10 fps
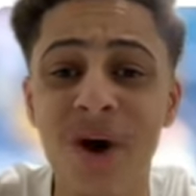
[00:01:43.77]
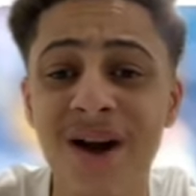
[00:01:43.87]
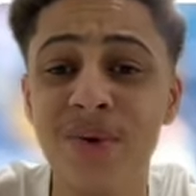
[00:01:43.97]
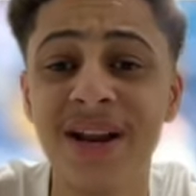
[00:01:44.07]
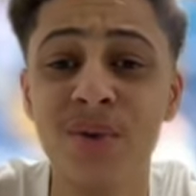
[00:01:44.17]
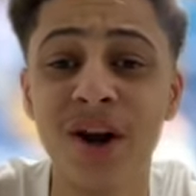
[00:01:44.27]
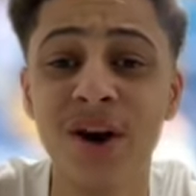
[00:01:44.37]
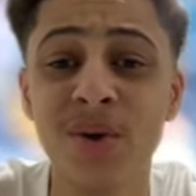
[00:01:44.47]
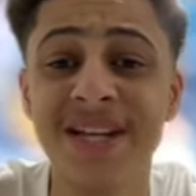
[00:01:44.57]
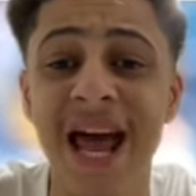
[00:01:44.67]
Why would he want to
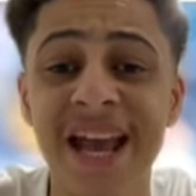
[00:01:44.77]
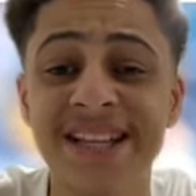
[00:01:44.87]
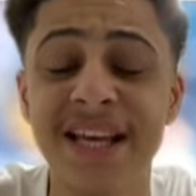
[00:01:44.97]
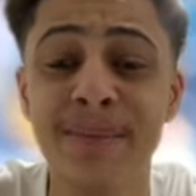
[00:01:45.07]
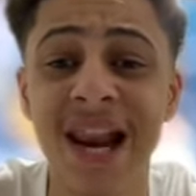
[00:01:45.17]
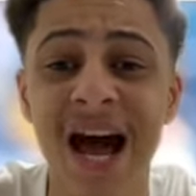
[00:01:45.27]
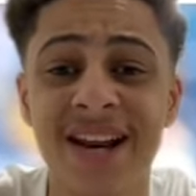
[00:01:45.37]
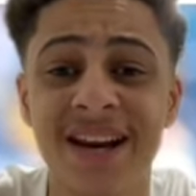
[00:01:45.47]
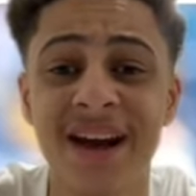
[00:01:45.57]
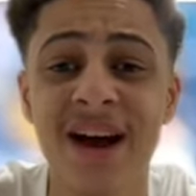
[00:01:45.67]
go to AC Milan?